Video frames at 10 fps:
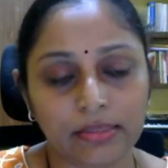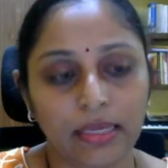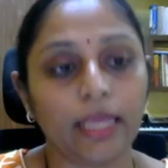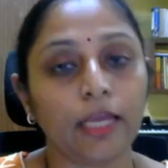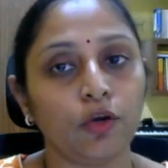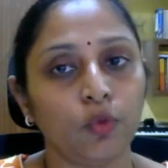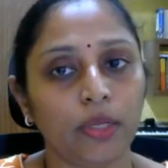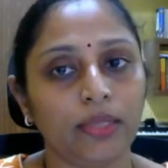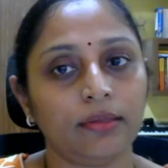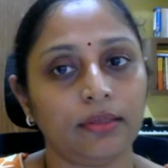
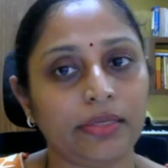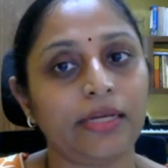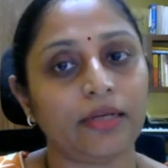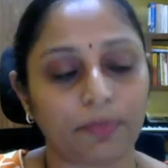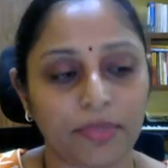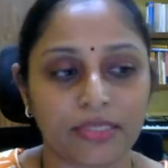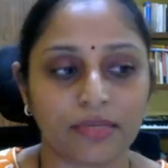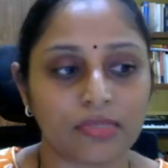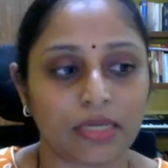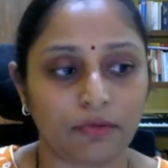including the 3
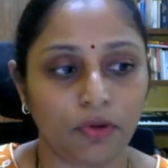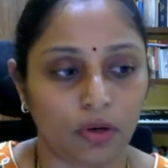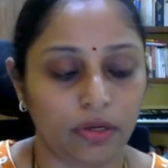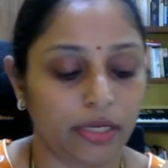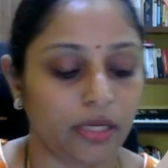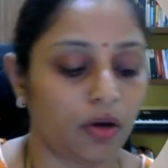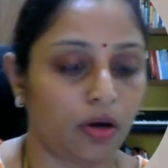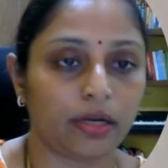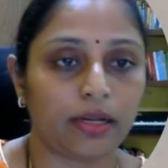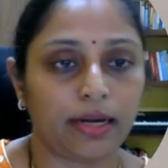trapeziums that we already
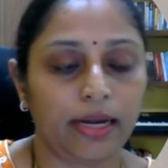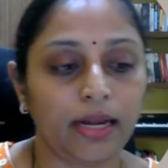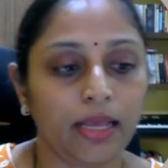got, right?